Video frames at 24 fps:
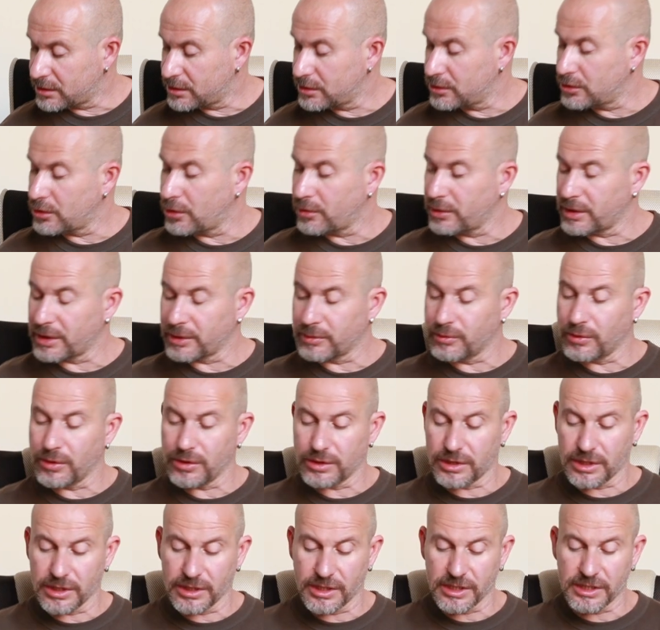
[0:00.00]
knowing
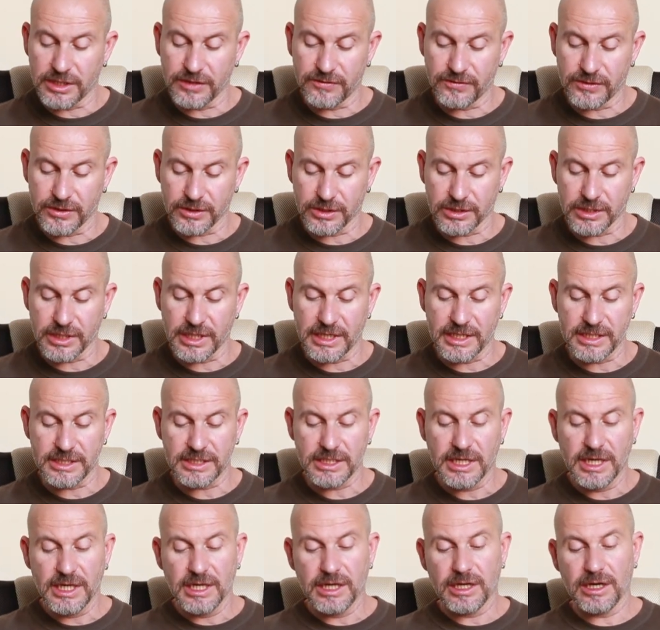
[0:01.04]
what are the different clays.
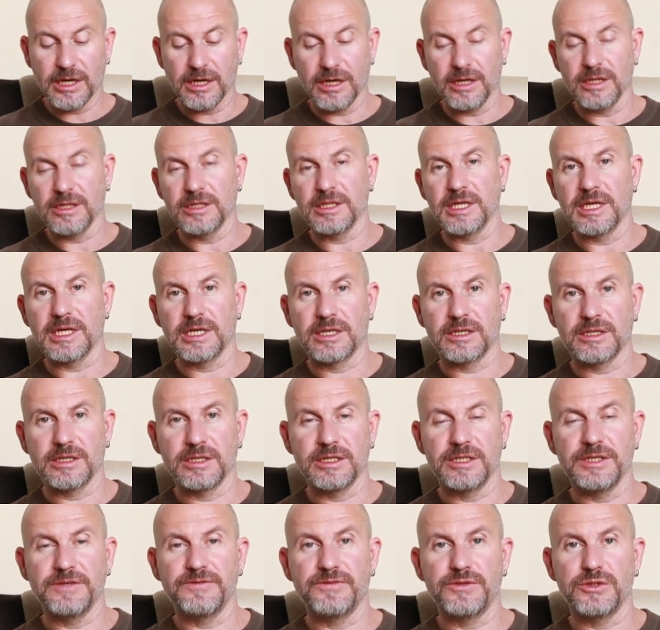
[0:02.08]
Like
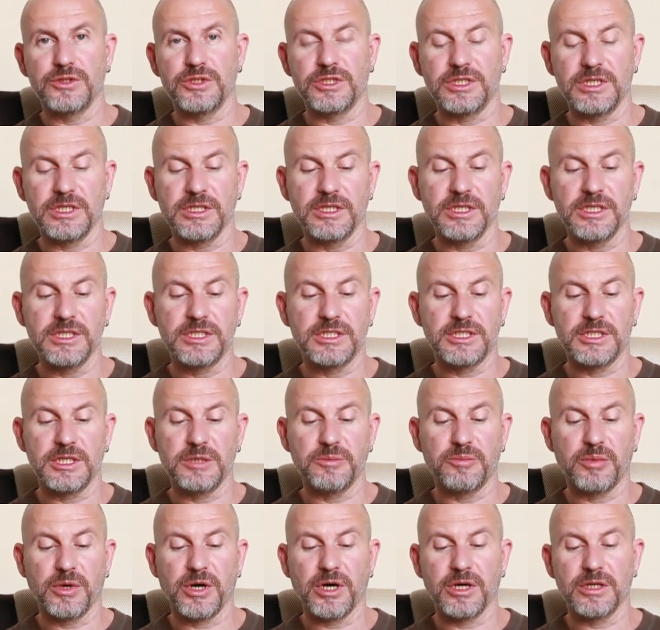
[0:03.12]
if you see this
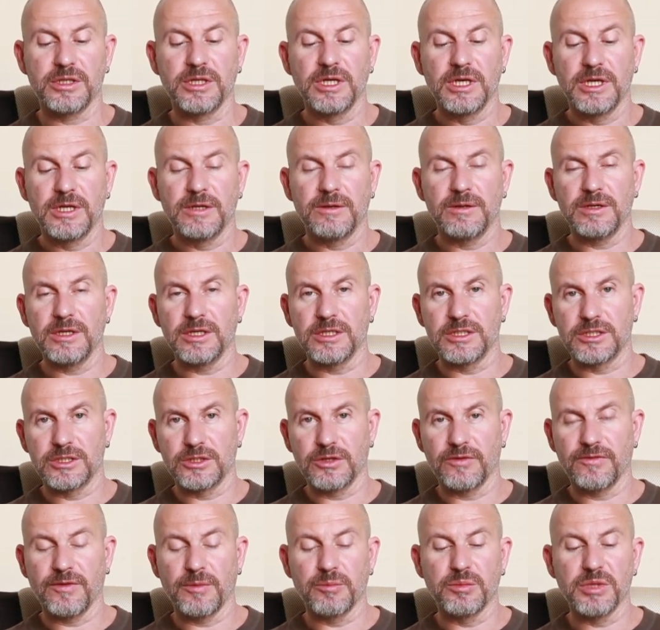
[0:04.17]
teapot, it's
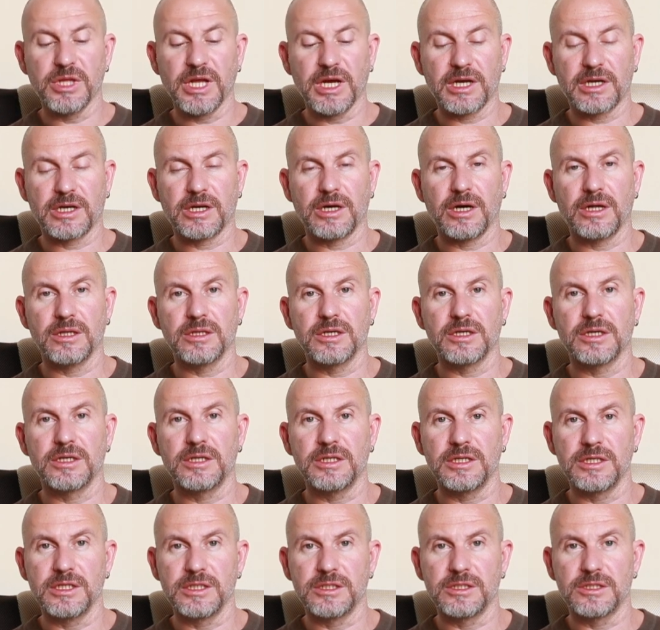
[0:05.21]
of a black color,
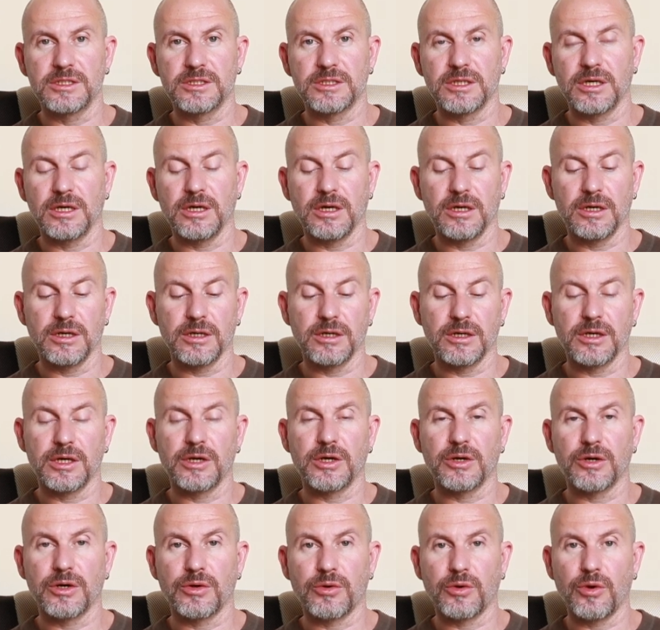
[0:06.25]
it's
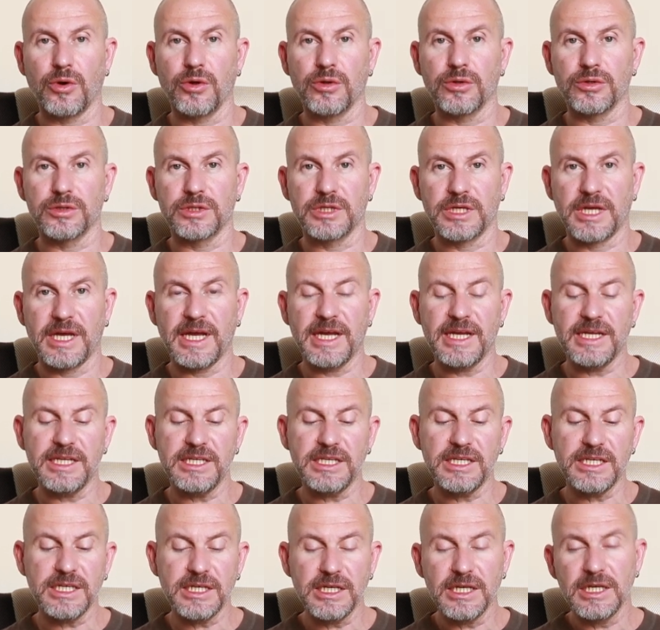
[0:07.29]
called
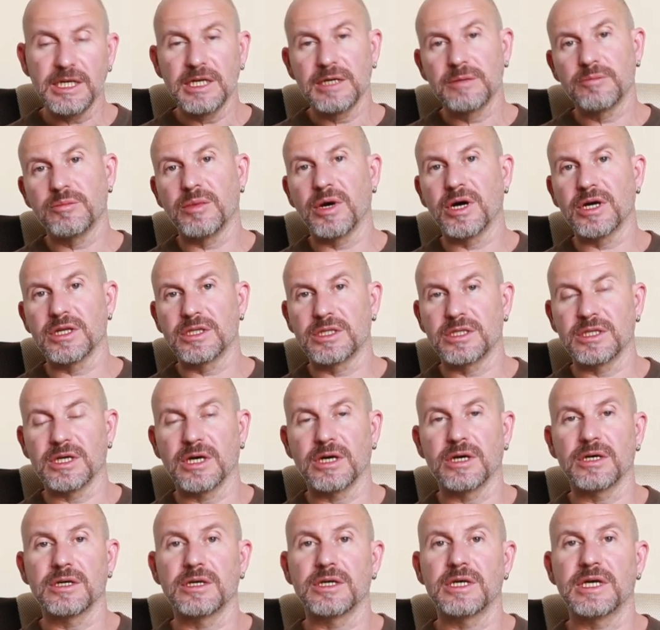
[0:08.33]
Haney, but
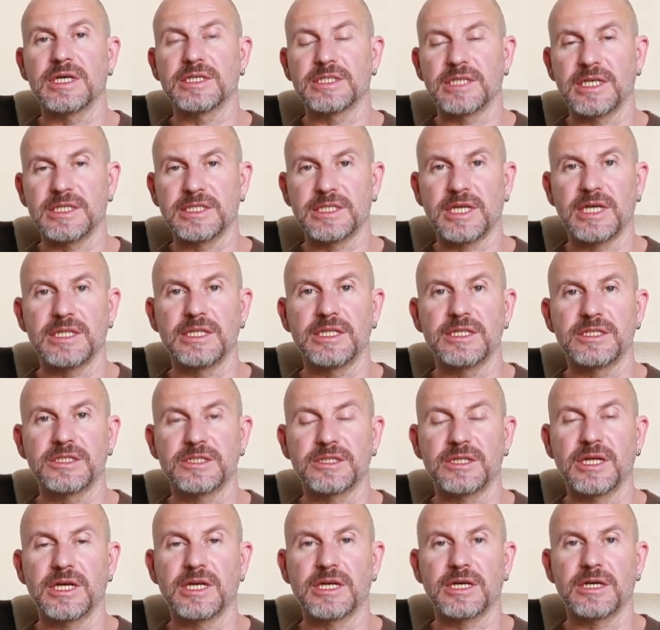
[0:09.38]
as I said,
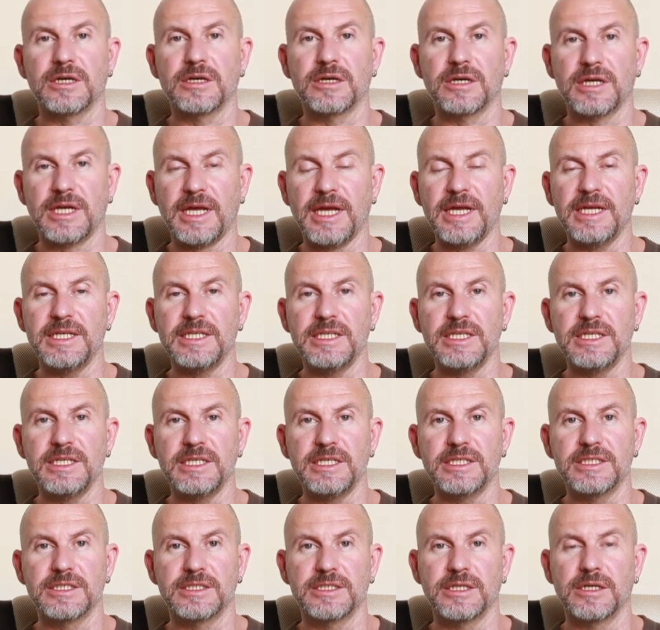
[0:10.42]
it's like
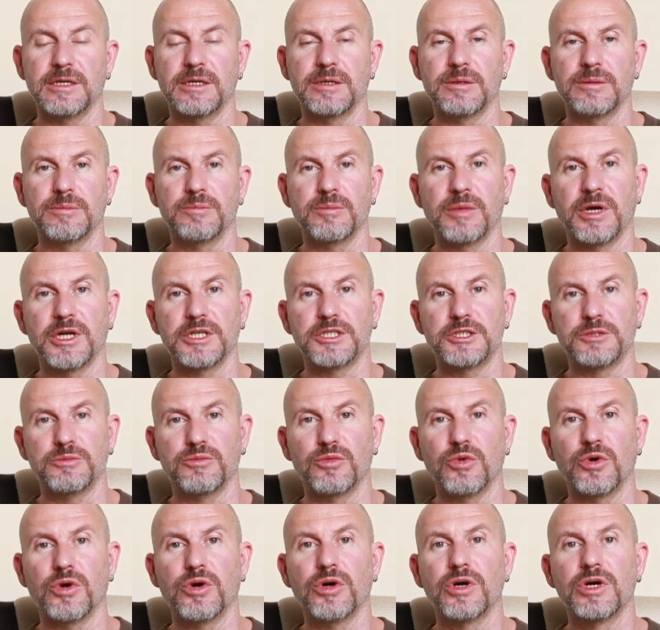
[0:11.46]
Haney is a much
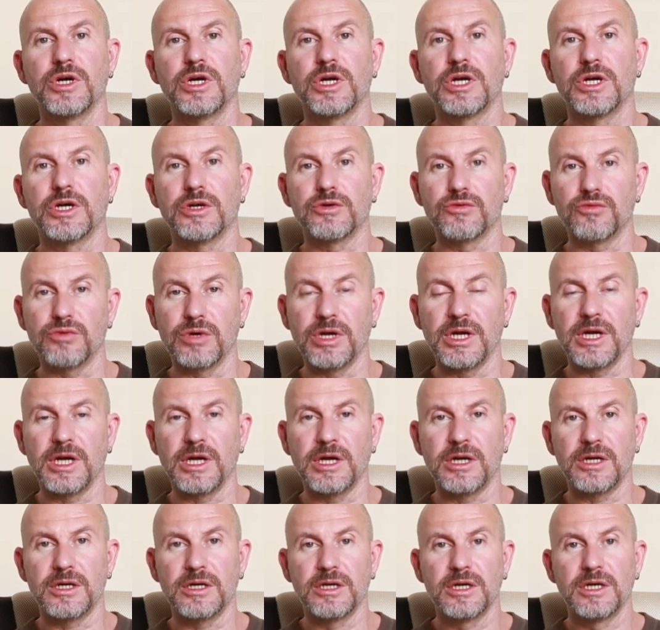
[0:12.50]
more
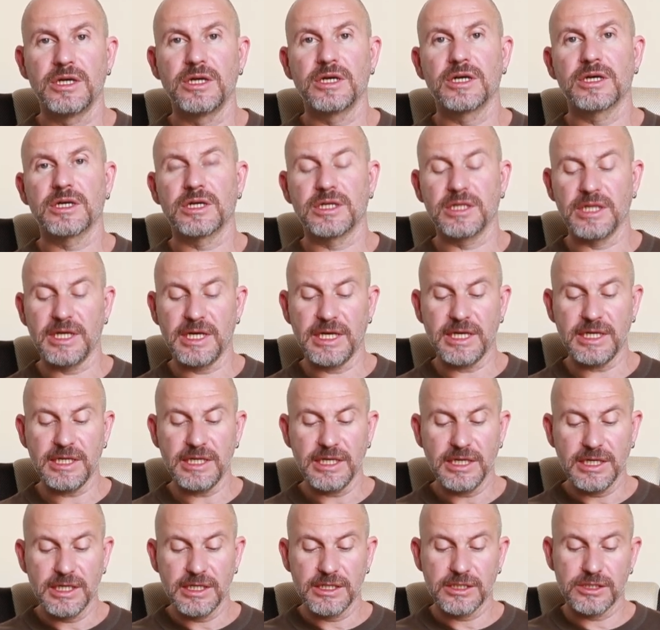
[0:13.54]
rare
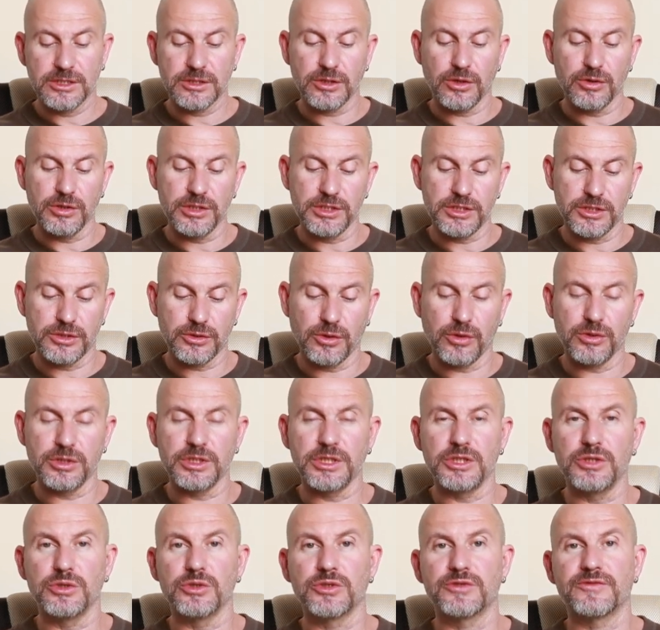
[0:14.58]
clay, so it's
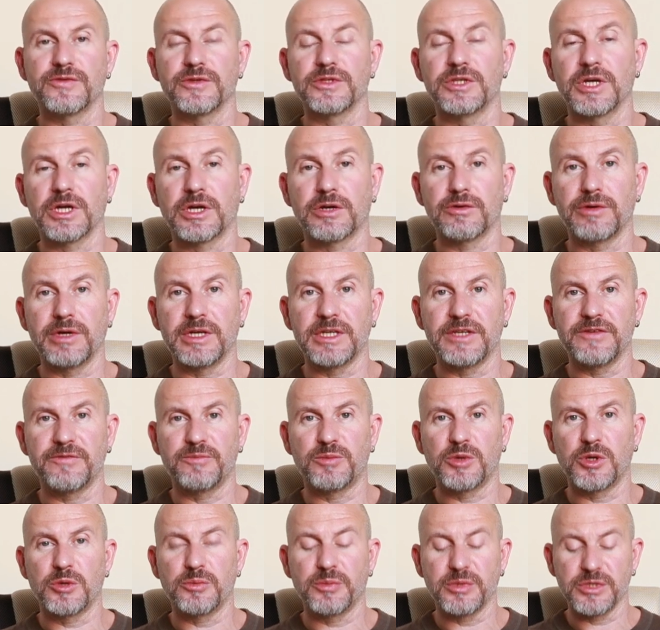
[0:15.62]
only used for decorative
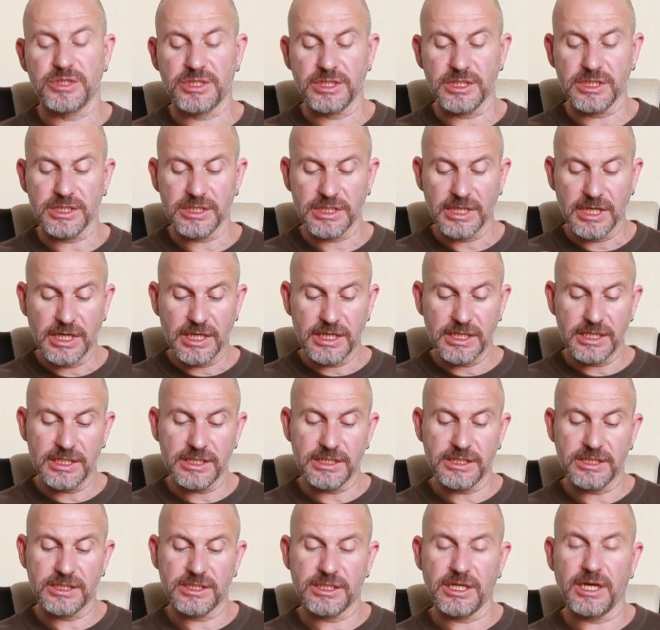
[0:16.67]
purposes.
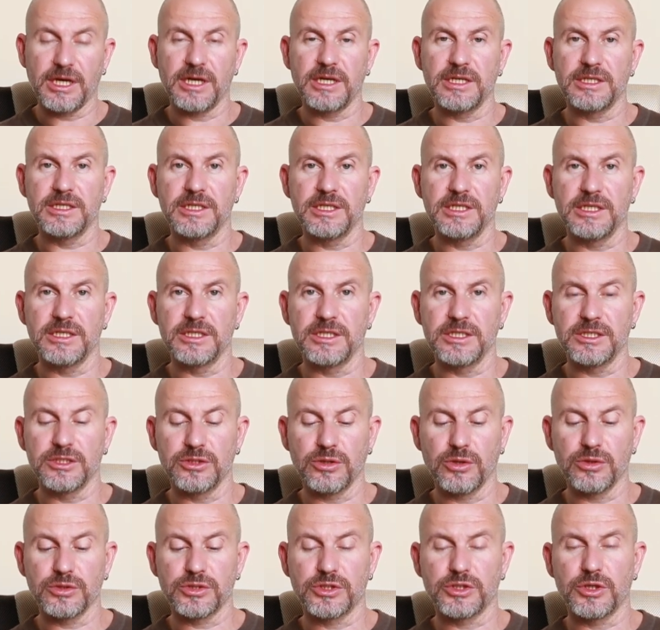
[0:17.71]
Inside it is
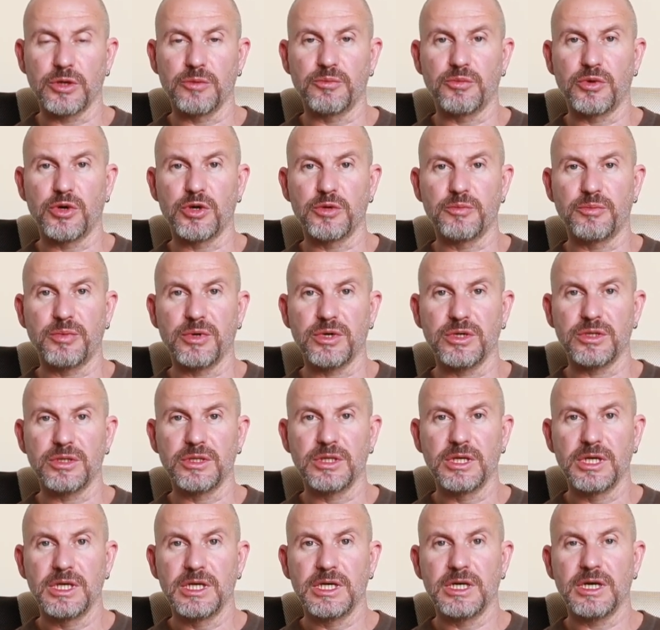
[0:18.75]
also
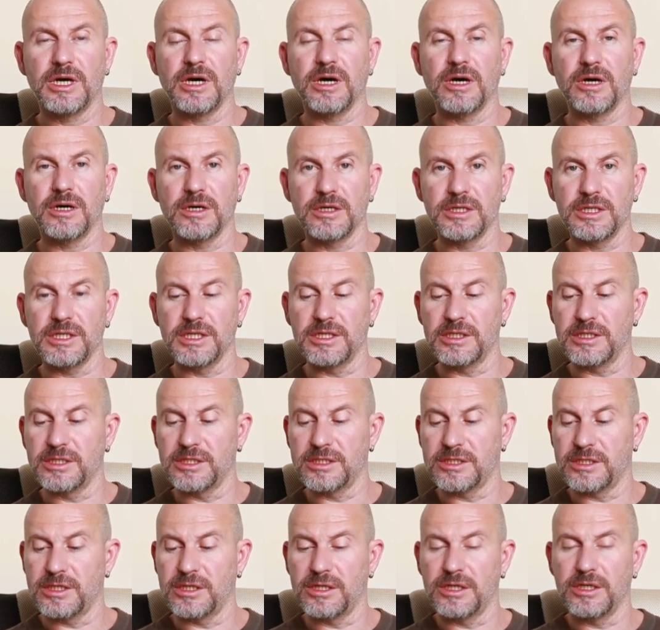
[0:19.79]
purple, it
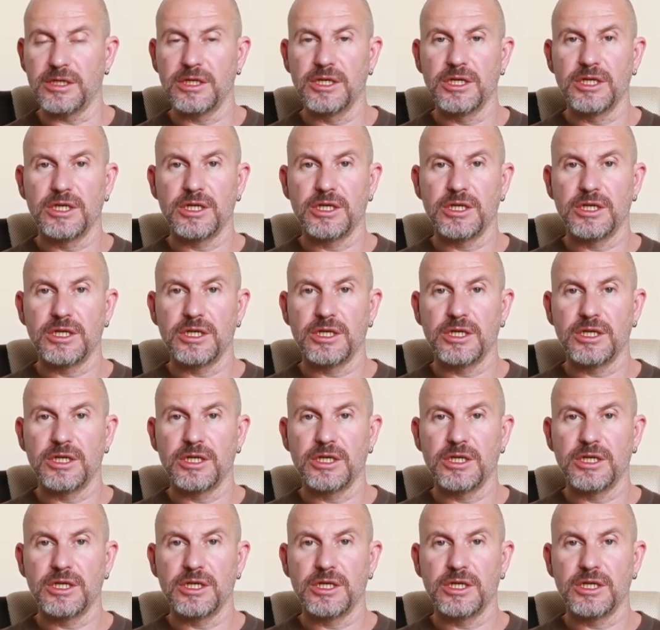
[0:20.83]
is a